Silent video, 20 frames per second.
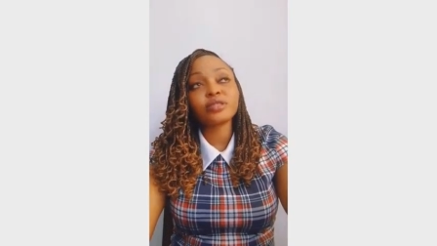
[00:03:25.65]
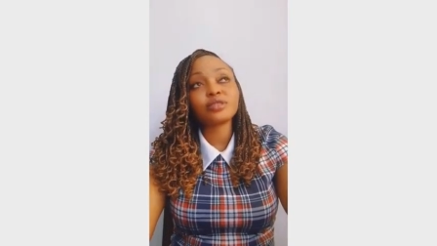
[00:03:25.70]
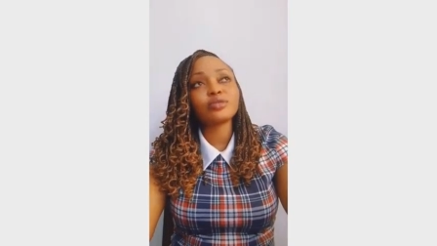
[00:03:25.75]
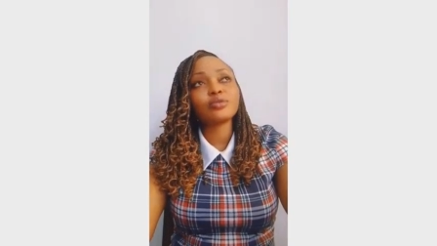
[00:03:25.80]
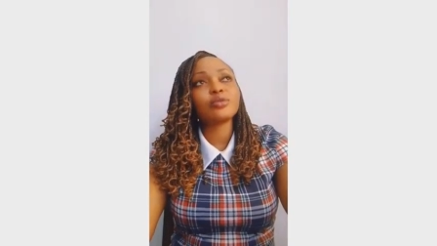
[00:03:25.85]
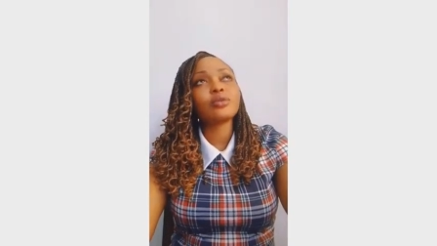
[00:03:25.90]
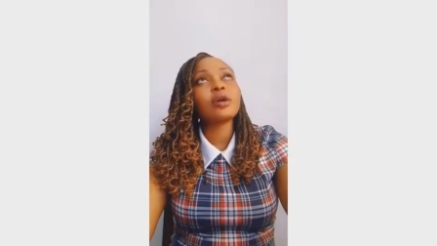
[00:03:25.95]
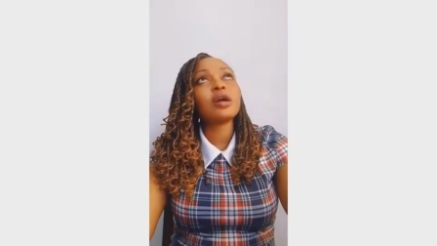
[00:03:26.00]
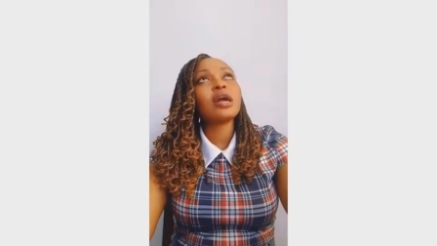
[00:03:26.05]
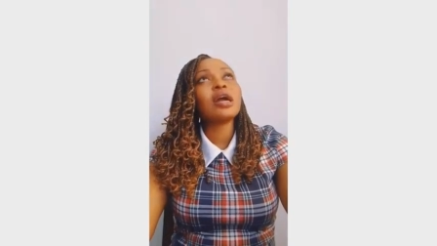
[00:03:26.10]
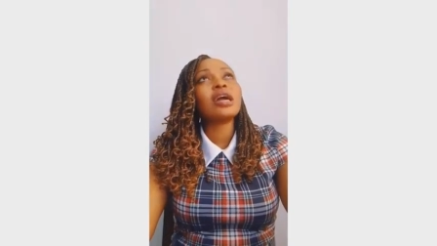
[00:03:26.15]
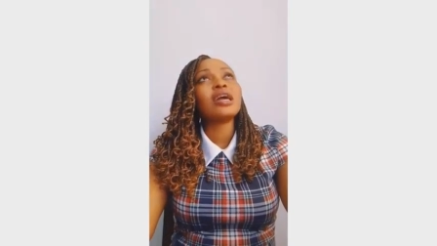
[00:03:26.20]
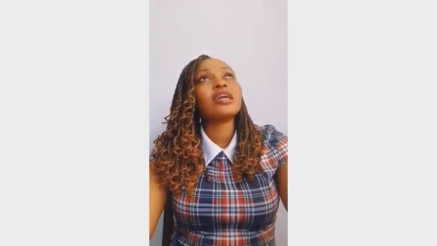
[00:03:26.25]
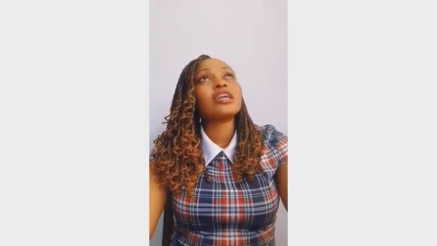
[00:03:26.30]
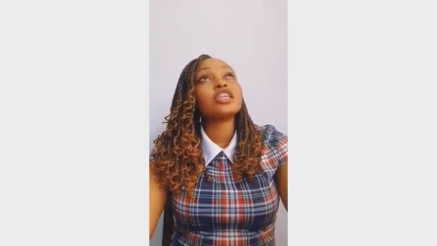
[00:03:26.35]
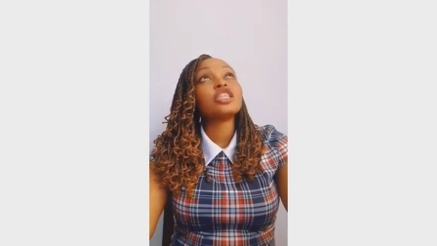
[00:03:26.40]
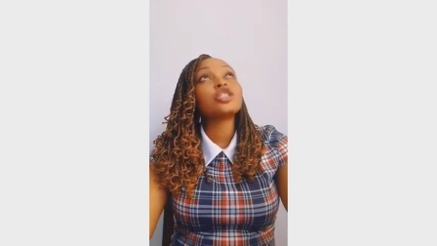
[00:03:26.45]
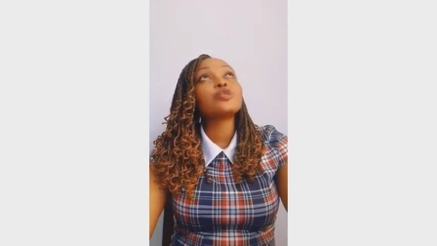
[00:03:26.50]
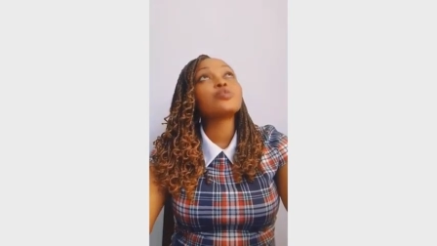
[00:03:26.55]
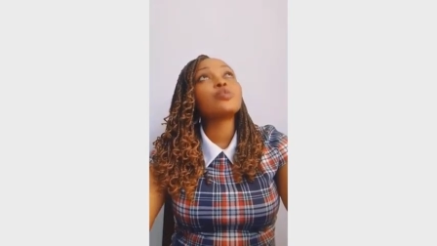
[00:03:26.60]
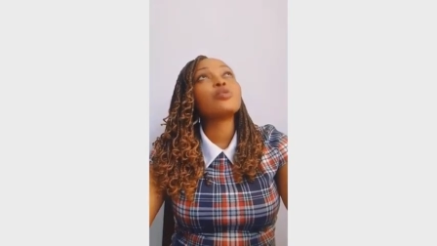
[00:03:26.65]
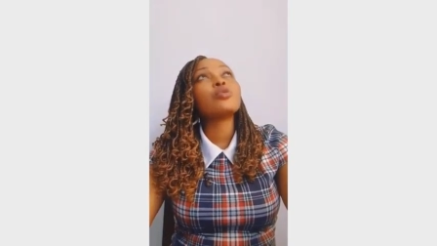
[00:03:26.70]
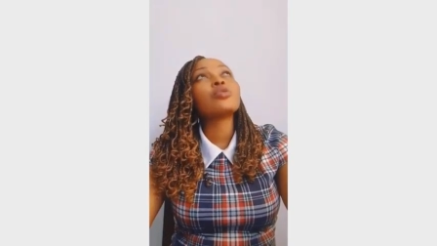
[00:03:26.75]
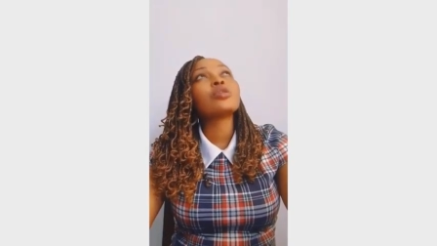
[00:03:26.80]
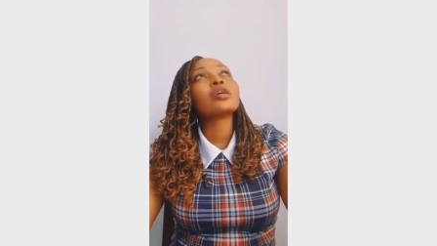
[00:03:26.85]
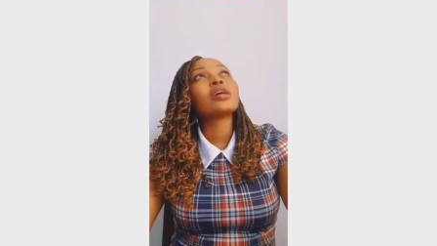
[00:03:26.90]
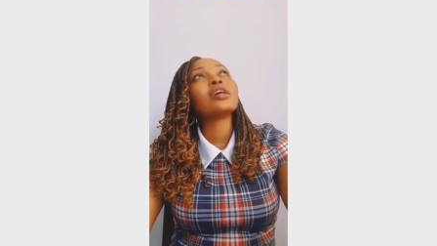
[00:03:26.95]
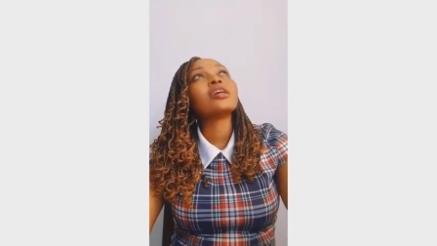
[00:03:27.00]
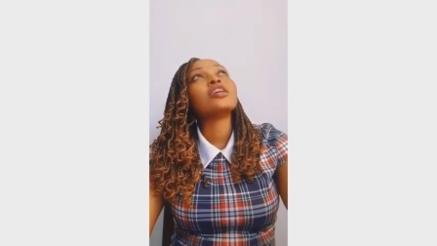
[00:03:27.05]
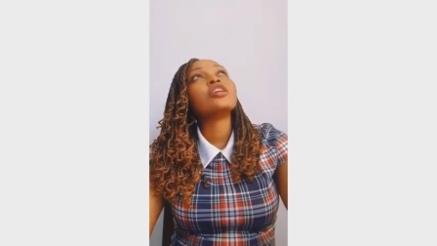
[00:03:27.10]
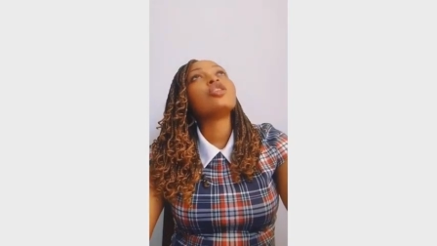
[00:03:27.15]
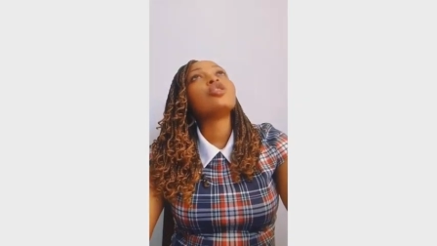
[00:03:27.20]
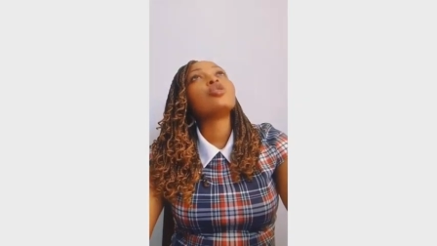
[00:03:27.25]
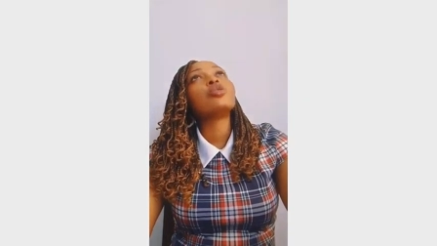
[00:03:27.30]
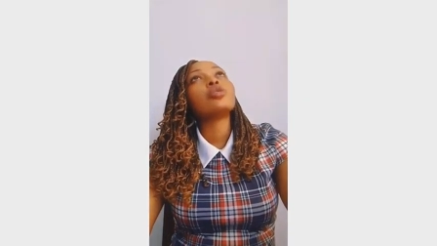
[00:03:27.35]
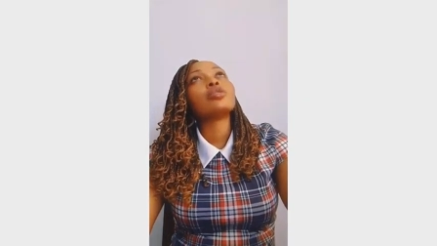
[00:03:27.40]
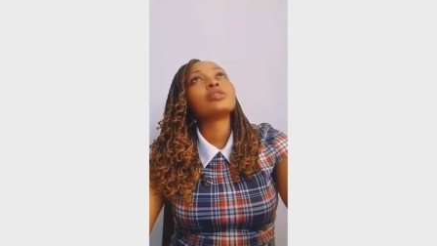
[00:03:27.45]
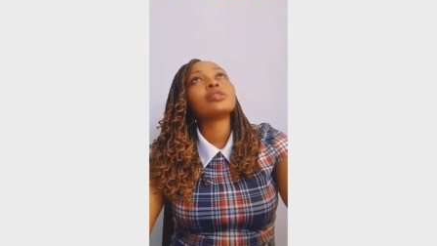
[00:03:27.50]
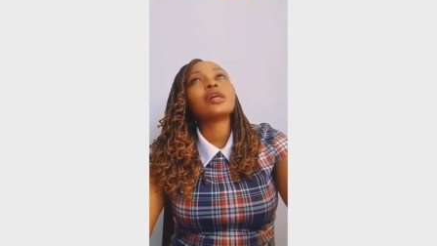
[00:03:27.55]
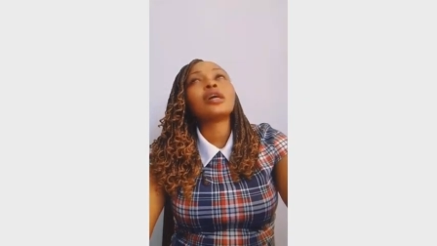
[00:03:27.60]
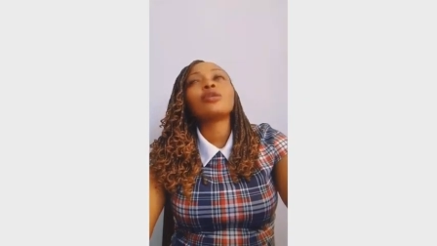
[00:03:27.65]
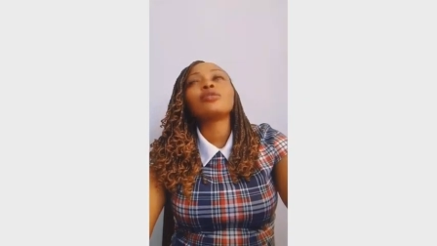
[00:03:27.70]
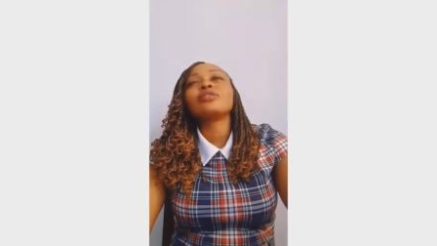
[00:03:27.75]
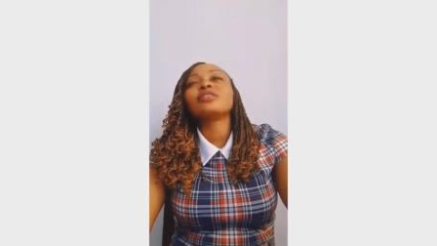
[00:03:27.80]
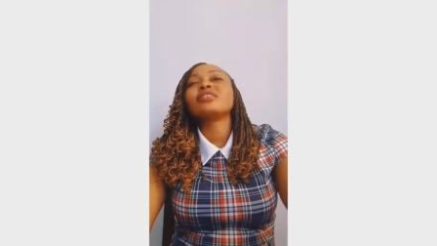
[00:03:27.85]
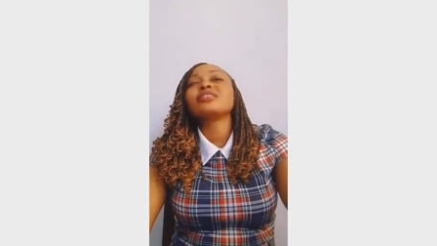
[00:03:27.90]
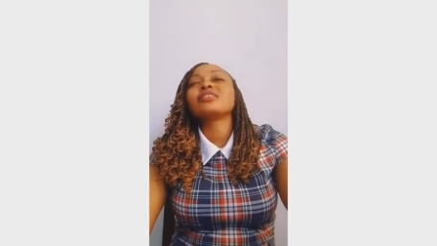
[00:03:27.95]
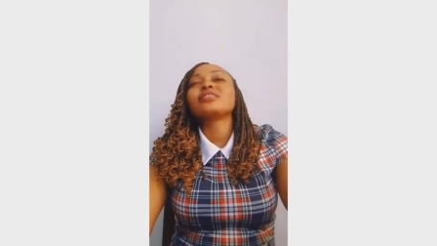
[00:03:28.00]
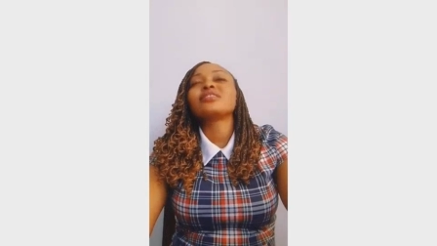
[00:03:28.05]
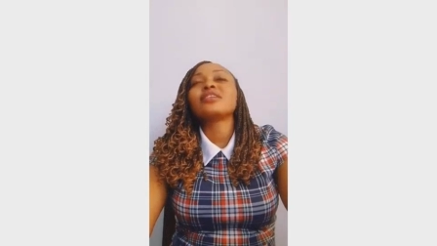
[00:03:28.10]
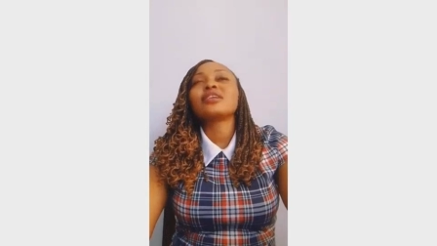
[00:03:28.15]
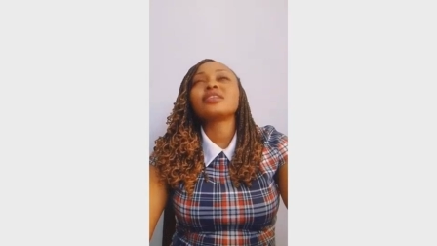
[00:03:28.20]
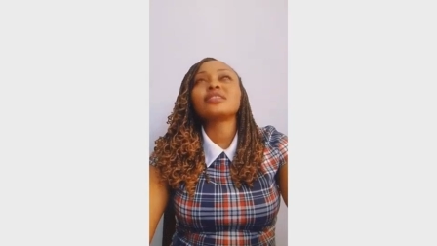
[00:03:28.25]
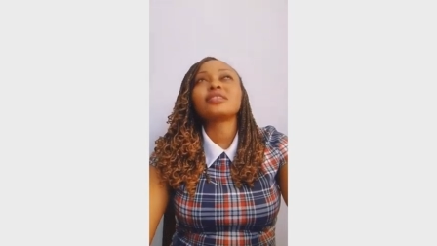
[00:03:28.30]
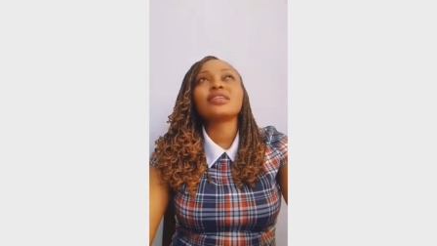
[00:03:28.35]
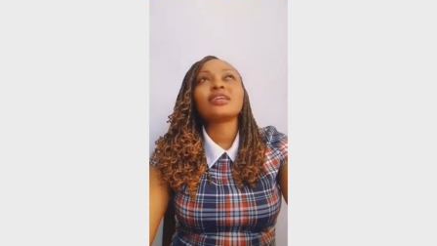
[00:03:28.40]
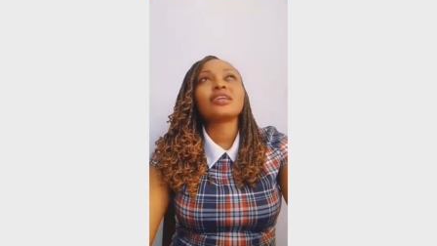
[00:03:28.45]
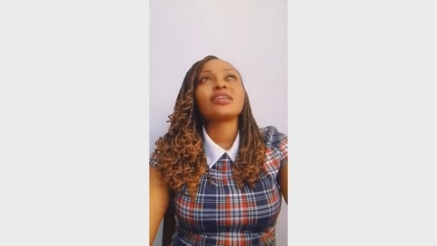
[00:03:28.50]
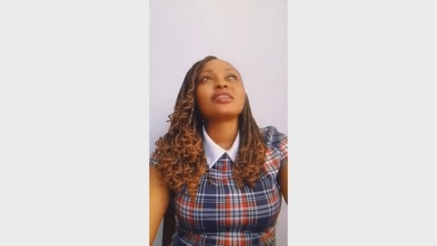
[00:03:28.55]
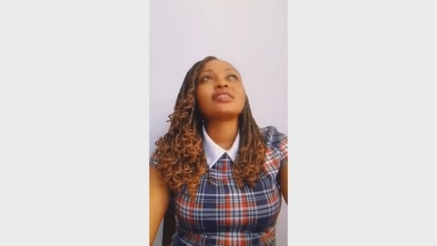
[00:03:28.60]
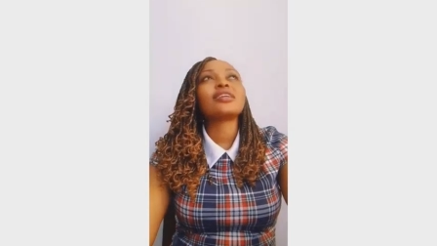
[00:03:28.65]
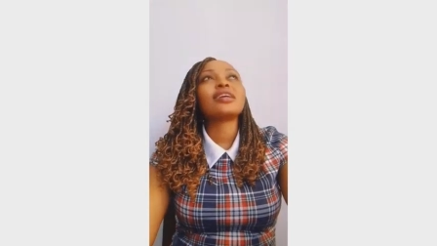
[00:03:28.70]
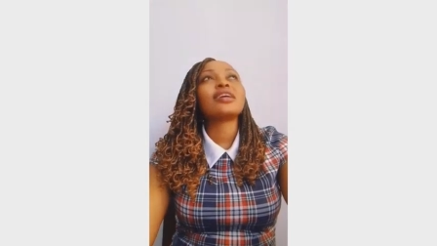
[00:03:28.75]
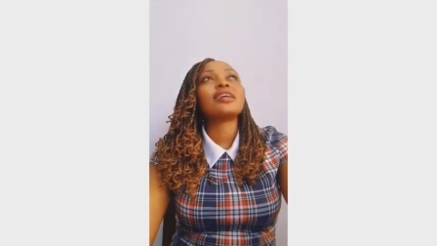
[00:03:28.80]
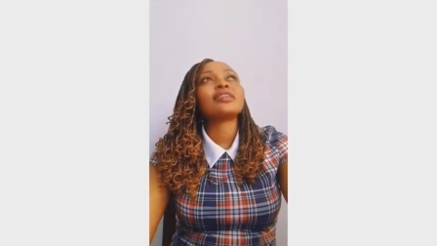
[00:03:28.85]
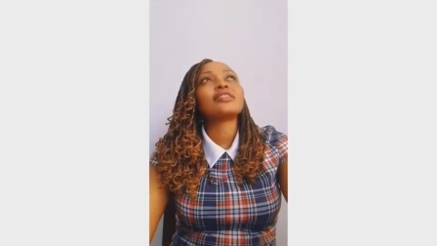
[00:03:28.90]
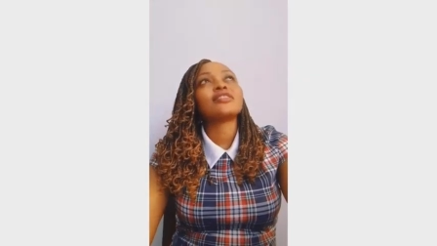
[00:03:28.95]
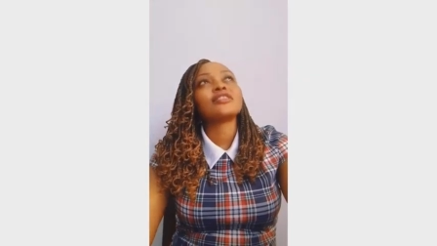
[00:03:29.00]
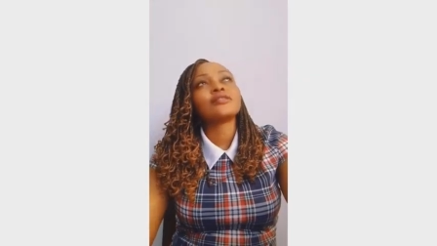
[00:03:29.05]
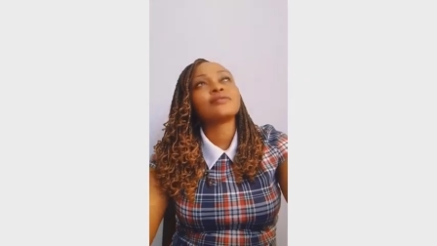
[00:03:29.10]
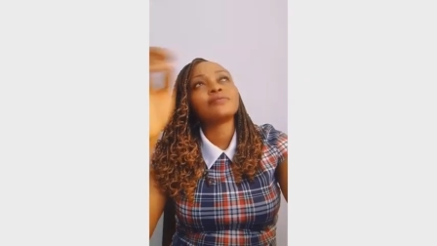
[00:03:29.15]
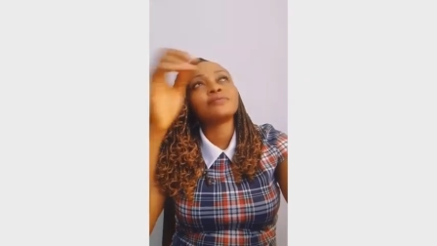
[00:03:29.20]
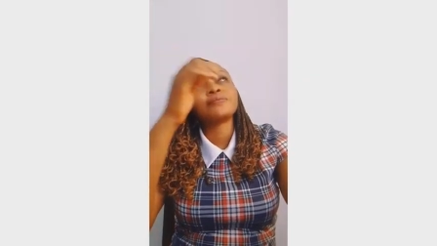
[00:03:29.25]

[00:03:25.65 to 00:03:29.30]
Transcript: So he spoke a lot how they started, and